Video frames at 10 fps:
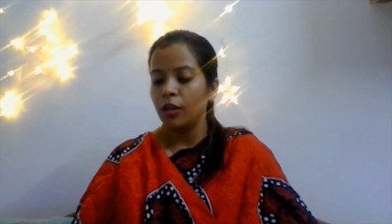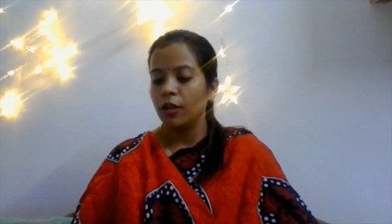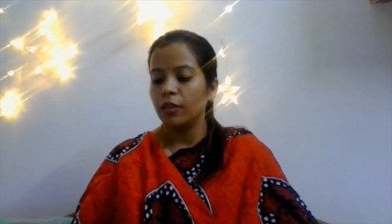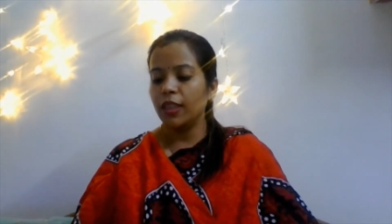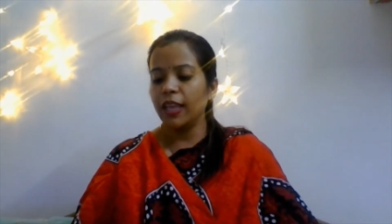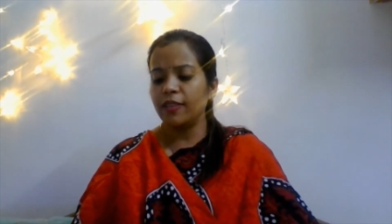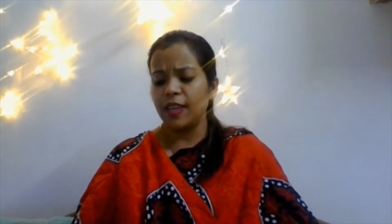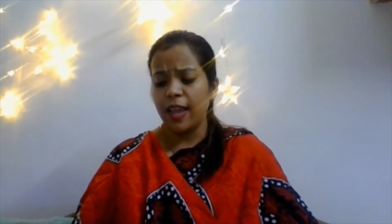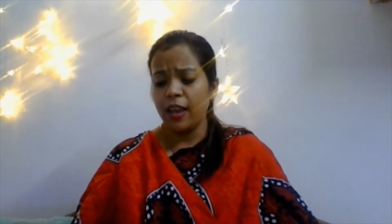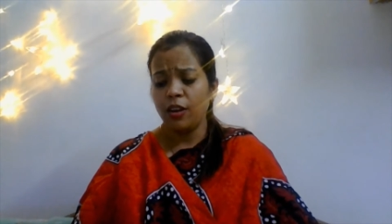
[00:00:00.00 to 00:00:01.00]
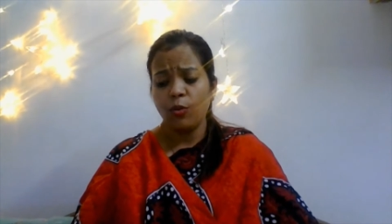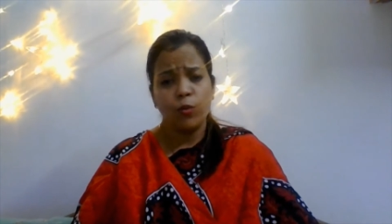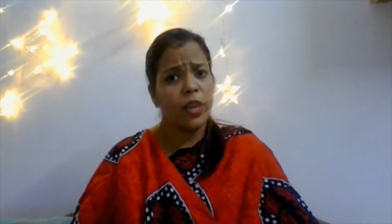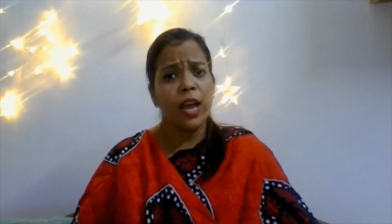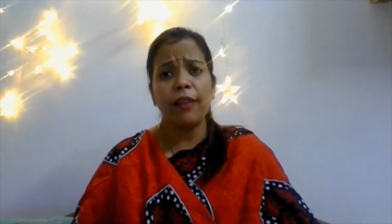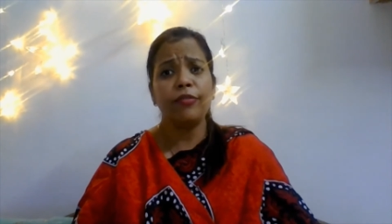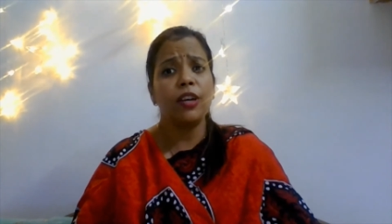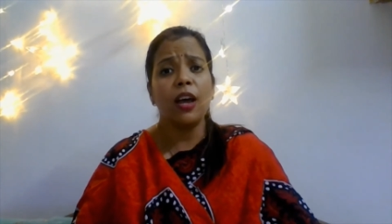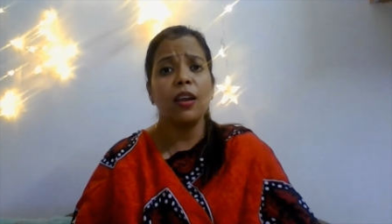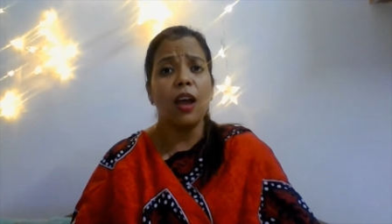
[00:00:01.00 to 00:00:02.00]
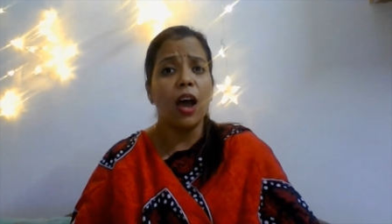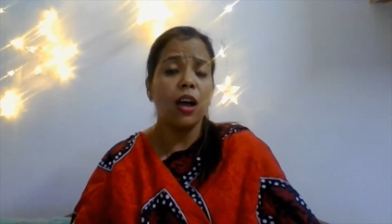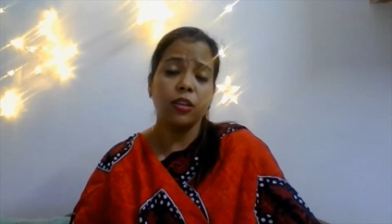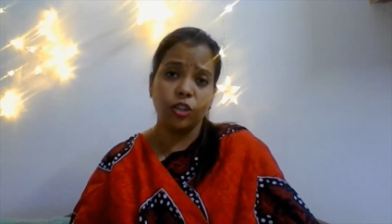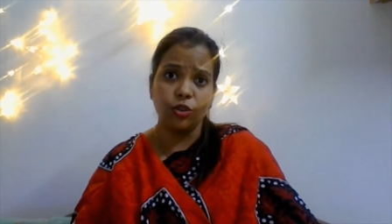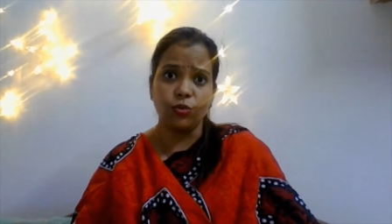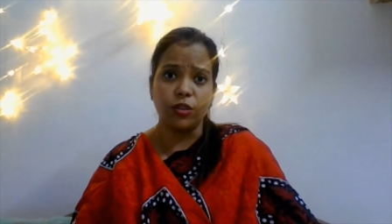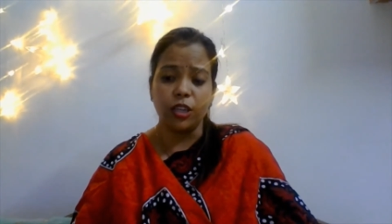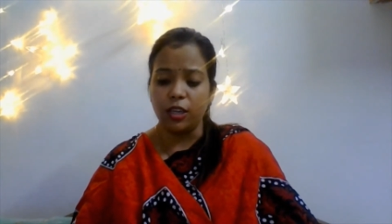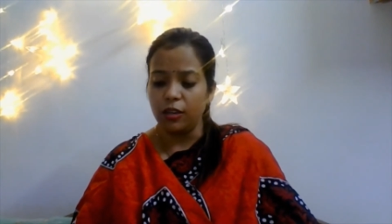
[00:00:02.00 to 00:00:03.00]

They said, we have done our duty.